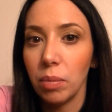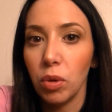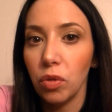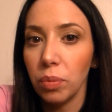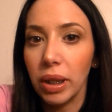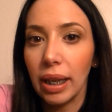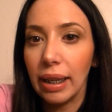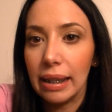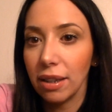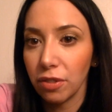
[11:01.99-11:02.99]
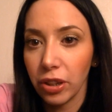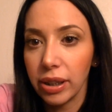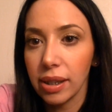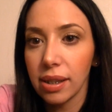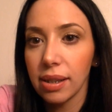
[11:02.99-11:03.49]
movement, any
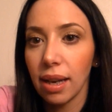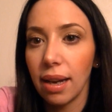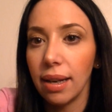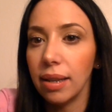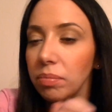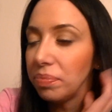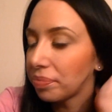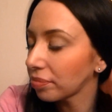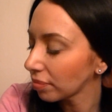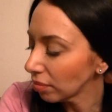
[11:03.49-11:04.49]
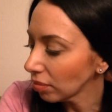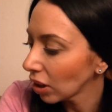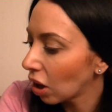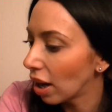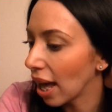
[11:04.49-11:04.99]
difference on
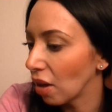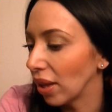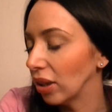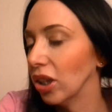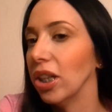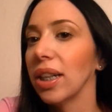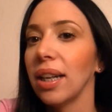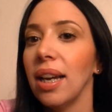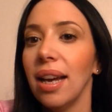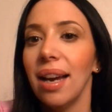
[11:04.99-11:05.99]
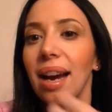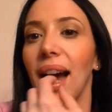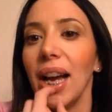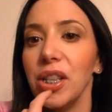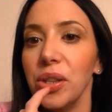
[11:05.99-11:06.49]
how they look.
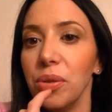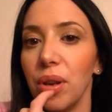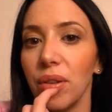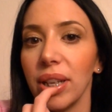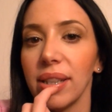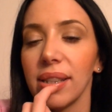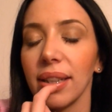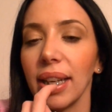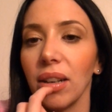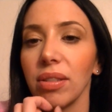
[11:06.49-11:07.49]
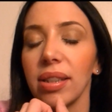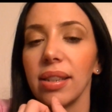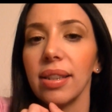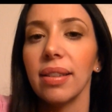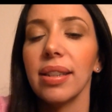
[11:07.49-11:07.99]
I do notice, like,
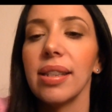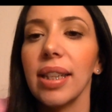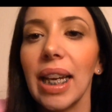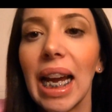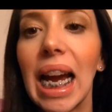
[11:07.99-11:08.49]
let's see.